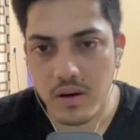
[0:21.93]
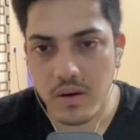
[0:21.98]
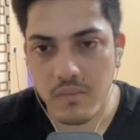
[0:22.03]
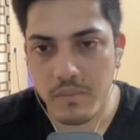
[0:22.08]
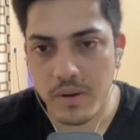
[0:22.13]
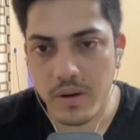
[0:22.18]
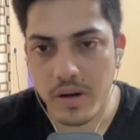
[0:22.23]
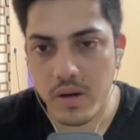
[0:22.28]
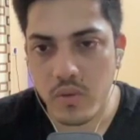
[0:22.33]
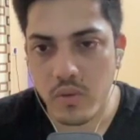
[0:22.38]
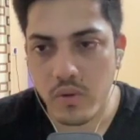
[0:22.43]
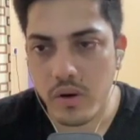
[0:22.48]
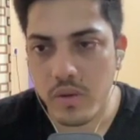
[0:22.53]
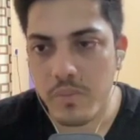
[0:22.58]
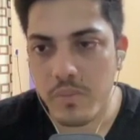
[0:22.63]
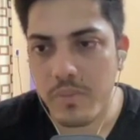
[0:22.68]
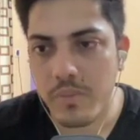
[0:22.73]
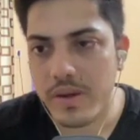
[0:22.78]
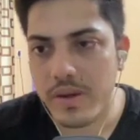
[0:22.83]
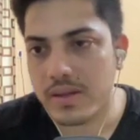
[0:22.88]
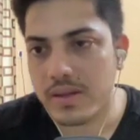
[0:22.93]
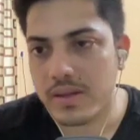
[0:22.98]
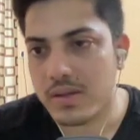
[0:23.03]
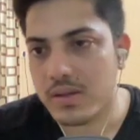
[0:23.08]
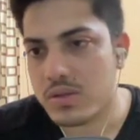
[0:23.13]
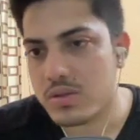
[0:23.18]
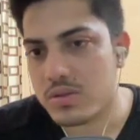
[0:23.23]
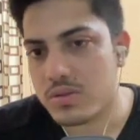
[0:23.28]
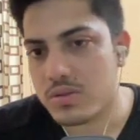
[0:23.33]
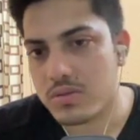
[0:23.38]
but it couldn't break
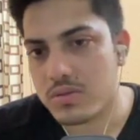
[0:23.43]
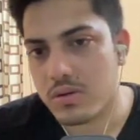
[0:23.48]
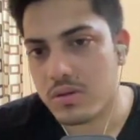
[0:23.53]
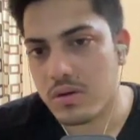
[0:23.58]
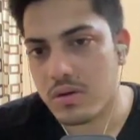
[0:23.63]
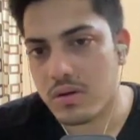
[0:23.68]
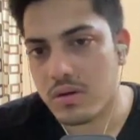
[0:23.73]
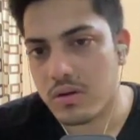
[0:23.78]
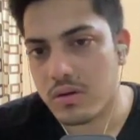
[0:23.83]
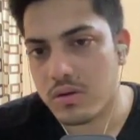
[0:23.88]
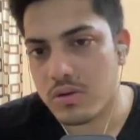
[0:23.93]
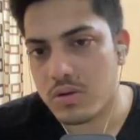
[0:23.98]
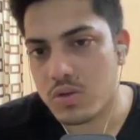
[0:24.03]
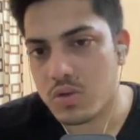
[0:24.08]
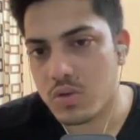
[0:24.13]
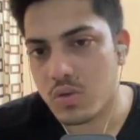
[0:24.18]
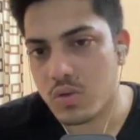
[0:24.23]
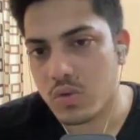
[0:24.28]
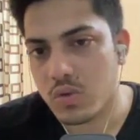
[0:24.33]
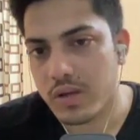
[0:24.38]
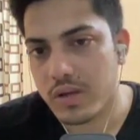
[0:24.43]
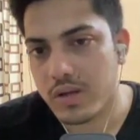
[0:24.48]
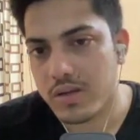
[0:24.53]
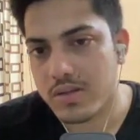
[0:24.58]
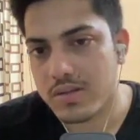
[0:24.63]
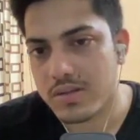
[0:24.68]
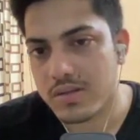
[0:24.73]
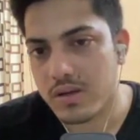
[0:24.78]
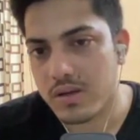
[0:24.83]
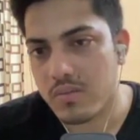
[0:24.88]
this zone that
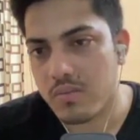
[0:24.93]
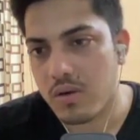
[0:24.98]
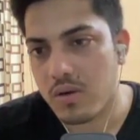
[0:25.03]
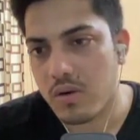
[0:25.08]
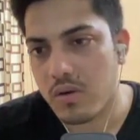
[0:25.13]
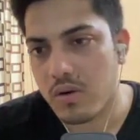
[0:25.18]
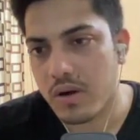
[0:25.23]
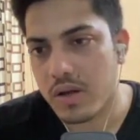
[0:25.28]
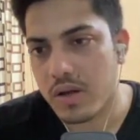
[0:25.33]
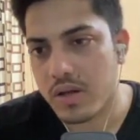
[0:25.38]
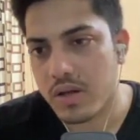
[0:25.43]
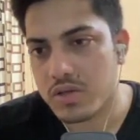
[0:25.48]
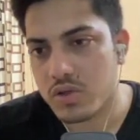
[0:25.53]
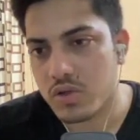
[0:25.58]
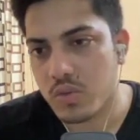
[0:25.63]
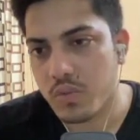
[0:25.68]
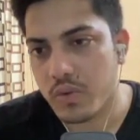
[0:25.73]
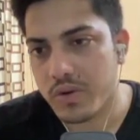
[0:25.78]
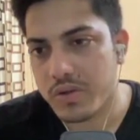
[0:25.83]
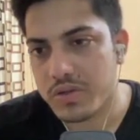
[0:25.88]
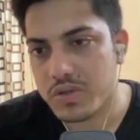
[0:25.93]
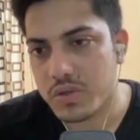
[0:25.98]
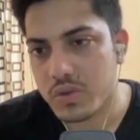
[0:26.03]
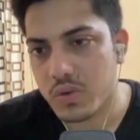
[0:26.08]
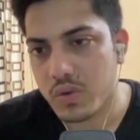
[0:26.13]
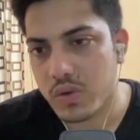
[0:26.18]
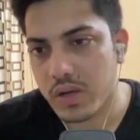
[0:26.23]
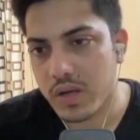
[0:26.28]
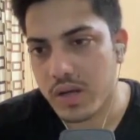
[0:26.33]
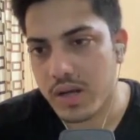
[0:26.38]
is near about like
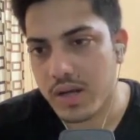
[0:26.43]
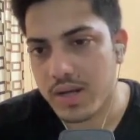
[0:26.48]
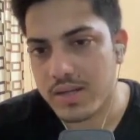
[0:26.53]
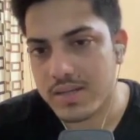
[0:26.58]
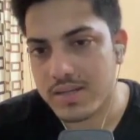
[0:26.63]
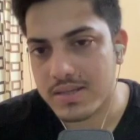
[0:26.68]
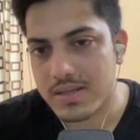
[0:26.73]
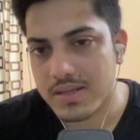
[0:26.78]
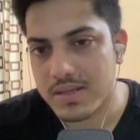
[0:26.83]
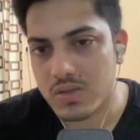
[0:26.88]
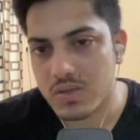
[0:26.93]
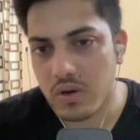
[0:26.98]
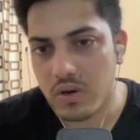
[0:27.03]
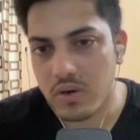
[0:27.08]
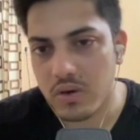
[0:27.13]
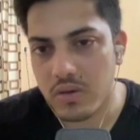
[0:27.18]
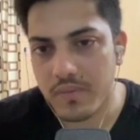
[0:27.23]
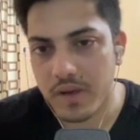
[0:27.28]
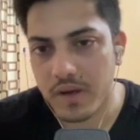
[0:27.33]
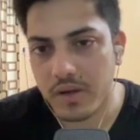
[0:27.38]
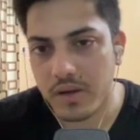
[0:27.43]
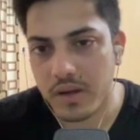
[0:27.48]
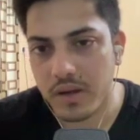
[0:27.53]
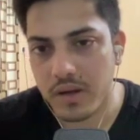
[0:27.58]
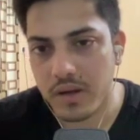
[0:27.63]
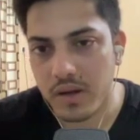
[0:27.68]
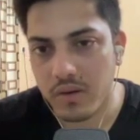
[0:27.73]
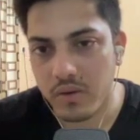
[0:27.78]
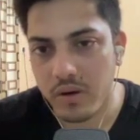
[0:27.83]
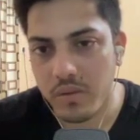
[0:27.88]
$0.086.
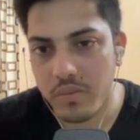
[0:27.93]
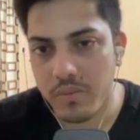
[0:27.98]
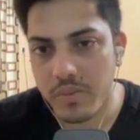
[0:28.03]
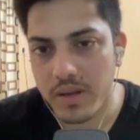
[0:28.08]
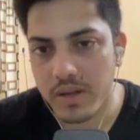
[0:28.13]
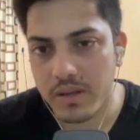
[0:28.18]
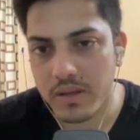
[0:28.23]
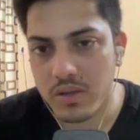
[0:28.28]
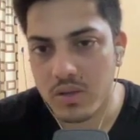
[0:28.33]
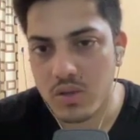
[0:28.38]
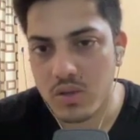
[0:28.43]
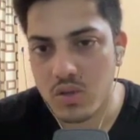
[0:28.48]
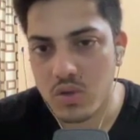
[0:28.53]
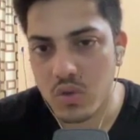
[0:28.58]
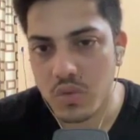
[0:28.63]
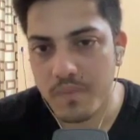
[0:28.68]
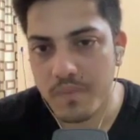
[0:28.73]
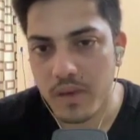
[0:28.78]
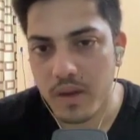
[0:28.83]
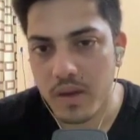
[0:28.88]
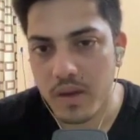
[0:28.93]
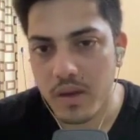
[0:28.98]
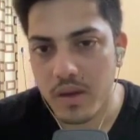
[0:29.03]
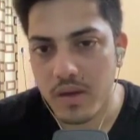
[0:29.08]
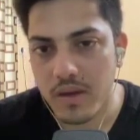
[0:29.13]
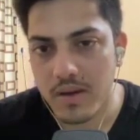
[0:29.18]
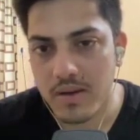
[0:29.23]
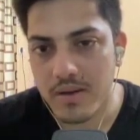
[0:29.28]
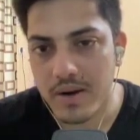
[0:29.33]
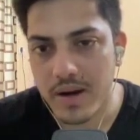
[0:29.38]
It couldn't break this zone.
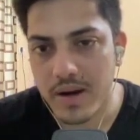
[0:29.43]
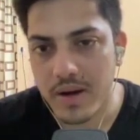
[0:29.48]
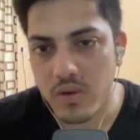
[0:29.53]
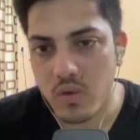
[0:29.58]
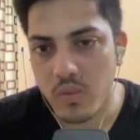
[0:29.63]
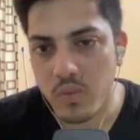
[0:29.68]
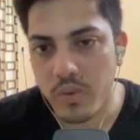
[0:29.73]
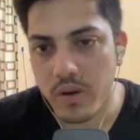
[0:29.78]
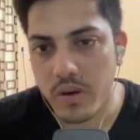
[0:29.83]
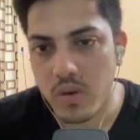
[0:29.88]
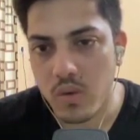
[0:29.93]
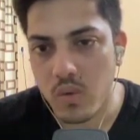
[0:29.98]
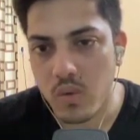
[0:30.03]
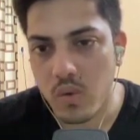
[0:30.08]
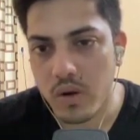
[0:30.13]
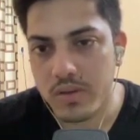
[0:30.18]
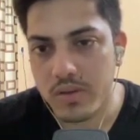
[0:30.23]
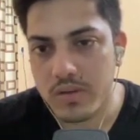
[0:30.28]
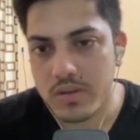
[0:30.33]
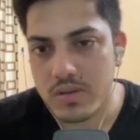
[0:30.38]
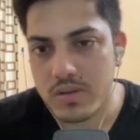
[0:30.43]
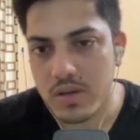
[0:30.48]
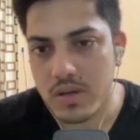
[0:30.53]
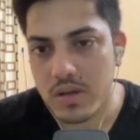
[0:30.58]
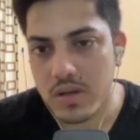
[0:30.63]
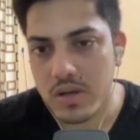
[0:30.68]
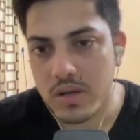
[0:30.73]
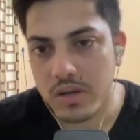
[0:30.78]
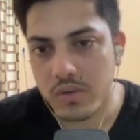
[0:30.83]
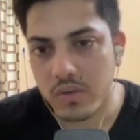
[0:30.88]
It tried to break once,
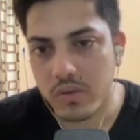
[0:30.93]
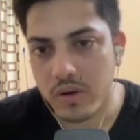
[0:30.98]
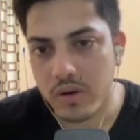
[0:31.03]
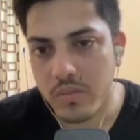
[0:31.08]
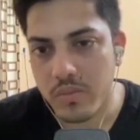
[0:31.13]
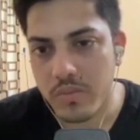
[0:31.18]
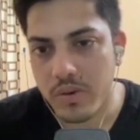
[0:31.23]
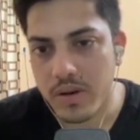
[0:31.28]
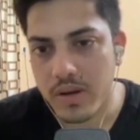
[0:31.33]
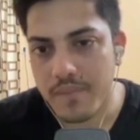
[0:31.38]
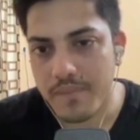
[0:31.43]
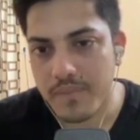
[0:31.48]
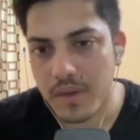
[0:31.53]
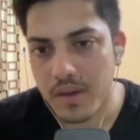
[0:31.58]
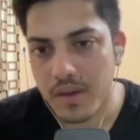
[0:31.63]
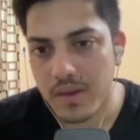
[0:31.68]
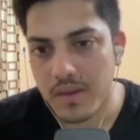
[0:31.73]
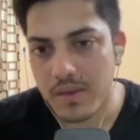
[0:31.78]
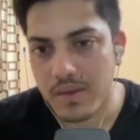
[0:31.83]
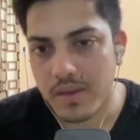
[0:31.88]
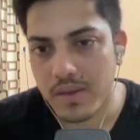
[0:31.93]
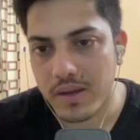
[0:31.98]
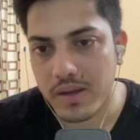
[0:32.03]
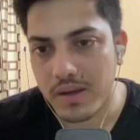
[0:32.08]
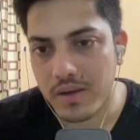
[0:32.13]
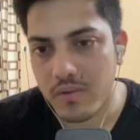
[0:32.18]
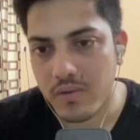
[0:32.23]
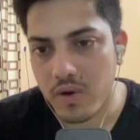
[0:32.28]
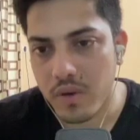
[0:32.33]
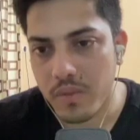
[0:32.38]
it couldn't break, then
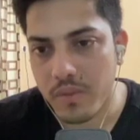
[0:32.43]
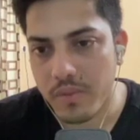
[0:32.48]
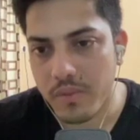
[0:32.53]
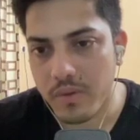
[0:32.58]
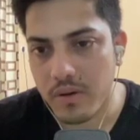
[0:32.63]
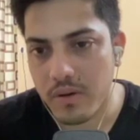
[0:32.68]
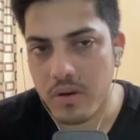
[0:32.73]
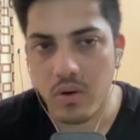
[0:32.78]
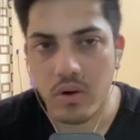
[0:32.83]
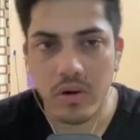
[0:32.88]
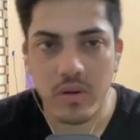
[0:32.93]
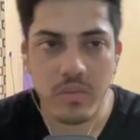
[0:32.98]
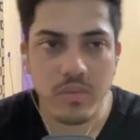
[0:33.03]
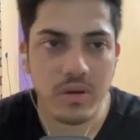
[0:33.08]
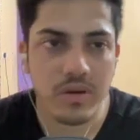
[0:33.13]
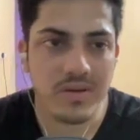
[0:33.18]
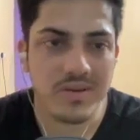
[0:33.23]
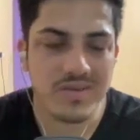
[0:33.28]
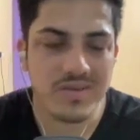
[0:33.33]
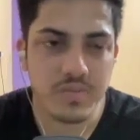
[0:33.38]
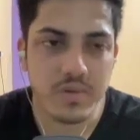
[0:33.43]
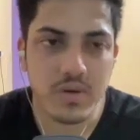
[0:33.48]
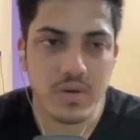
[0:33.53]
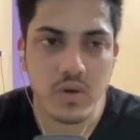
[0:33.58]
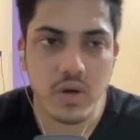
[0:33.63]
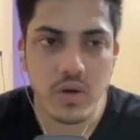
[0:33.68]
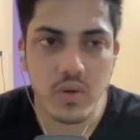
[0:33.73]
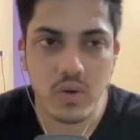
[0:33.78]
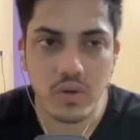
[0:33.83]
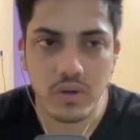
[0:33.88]
it dropped a lot because
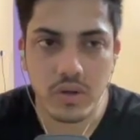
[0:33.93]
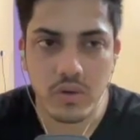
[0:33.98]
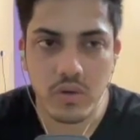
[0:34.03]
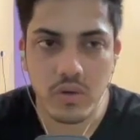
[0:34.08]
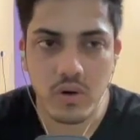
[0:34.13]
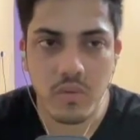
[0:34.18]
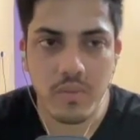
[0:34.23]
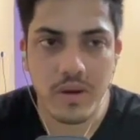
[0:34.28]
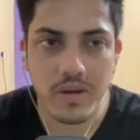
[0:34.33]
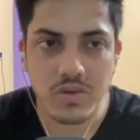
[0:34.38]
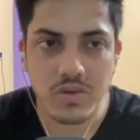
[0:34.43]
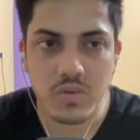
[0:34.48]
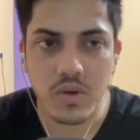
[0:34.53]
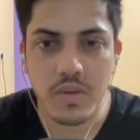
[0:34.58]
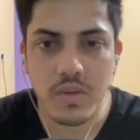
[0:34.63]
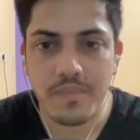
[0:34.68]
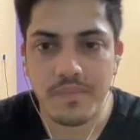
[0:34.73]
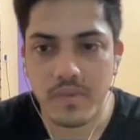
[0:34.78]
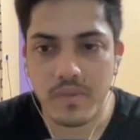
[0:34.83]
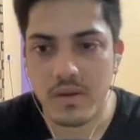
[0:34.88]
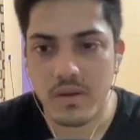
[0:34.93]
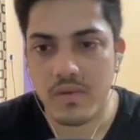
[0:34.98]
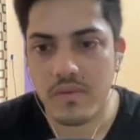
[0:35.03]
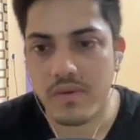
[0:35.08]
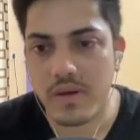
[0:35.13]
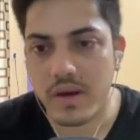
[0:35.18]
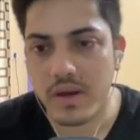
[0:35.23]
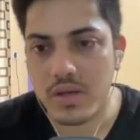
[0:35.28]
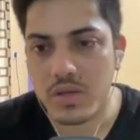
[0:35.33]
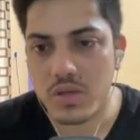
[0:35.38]
Bitcoin took the drop well.
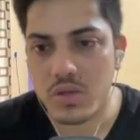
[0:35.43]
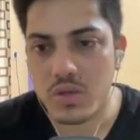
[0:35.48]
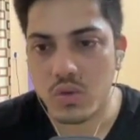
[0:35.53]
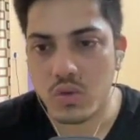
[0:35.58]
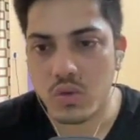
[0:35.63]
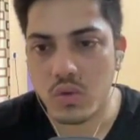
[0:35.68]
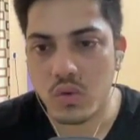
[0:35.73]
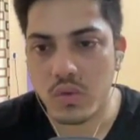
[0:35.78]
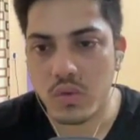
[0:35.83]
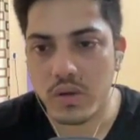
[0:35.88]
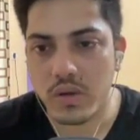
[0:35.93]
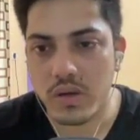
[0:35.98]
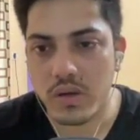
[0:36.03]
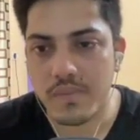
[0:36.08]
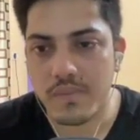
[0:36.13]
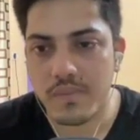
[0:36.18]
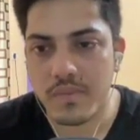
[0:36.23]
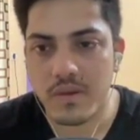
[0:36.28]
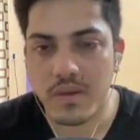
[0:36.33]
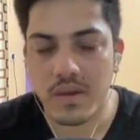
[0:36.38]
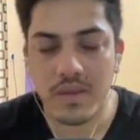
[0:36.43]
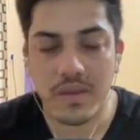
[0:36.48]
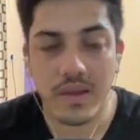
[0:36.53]
If I show over here, and